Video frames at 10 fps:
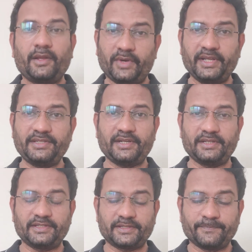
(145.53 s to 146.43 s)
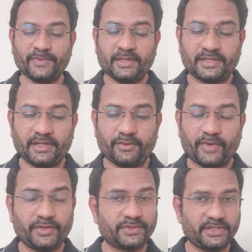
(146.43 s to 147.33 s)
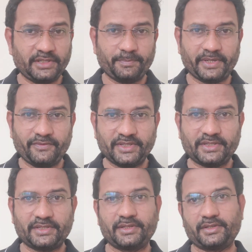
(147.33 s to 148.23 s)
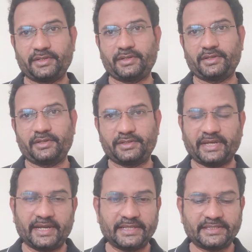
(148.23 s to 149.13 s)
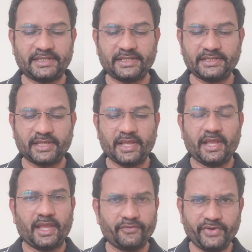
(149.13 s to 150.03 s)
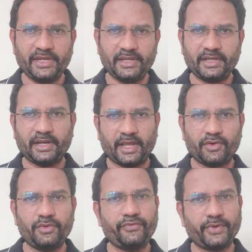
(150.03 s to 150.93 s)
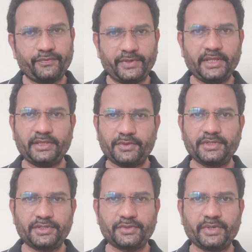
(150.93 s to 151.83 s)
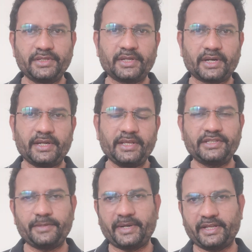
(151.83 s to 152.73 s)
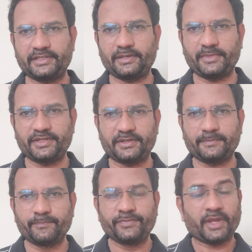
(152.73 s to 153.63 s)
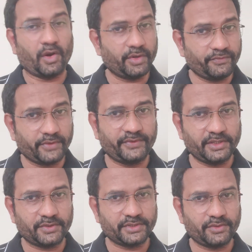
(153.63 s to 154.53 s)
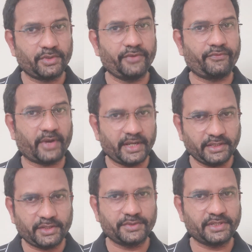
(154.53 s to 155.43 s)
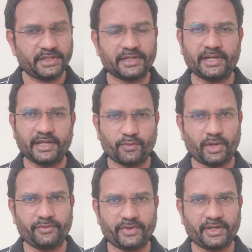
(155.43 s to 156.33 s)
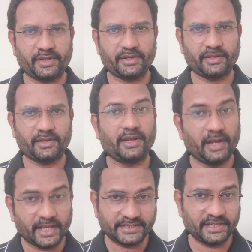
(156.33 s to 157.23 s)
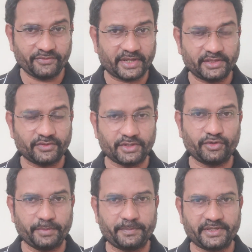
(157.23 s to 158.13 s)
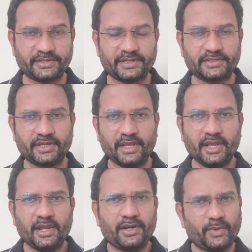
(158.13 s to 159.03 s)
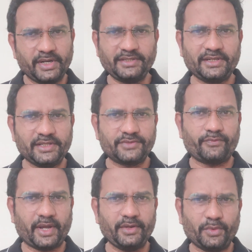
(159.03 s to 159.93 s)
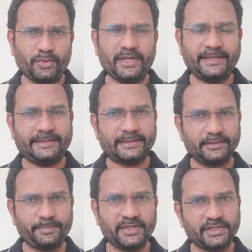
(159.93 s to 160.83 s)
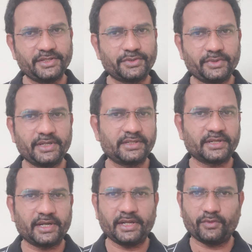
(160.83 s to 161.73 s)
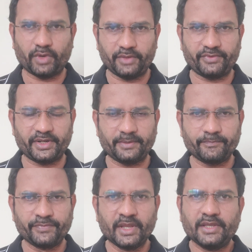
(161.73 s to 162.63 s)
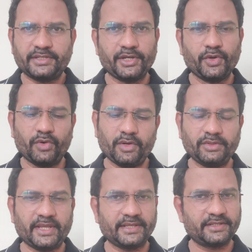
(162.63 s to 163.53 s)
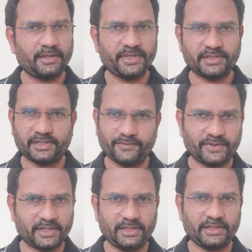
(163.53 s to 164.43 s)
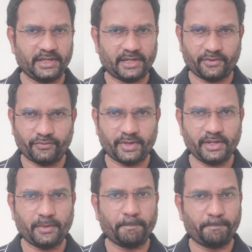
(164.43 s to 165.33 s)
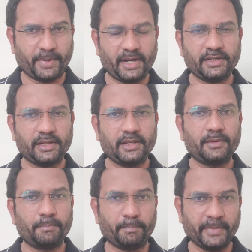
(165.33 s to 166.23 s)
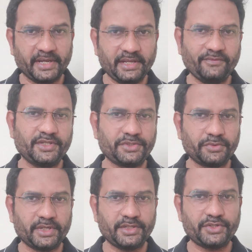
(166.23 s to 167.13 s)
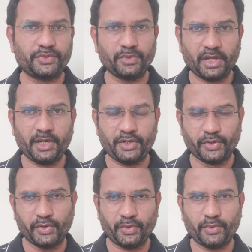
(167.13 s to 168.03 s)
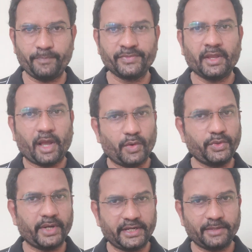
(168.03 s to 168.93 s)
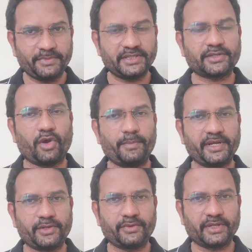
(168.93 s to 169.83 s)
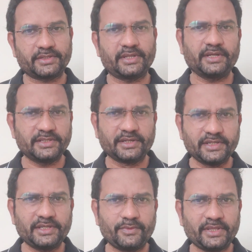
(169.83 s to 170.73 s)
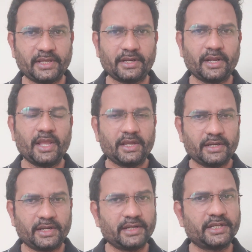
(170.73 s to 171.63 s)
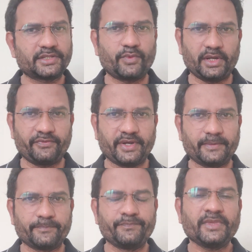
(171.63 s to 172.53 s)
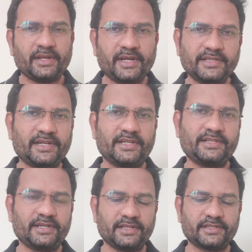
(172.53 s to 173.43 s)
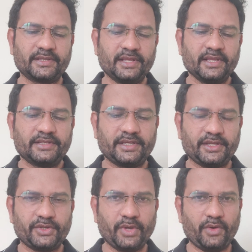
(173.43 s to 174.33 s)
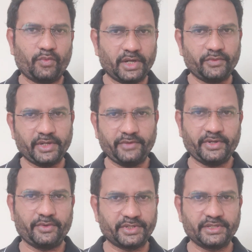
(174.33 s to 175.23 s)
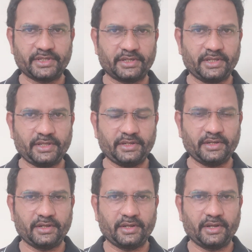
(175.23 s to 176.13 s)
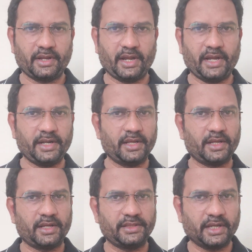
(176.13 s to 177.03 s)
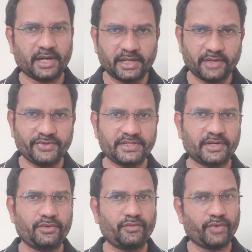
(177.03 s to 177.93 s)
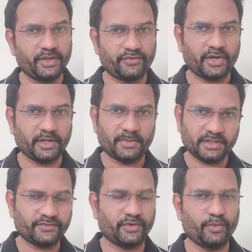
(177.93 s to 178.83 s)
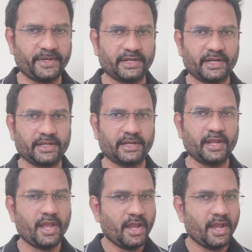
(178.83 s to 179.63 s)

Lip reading: Now understand this. See, when you see the previous statistics, every year around 50,000 students are writing GPAT examination. Out of 50,000, only 5,000 are getting qualified. Less than 5,000 to be precise. Now understand this, why only 10% students are getting qualified? See, no doubt the exam is difficult, tough one, but many of the students do not know how to attempt this competitive test. That is the reason why they are getting disqualified. Let us understand this. See, you have 125 questions out there and the cutoff is around 140 marks for open category.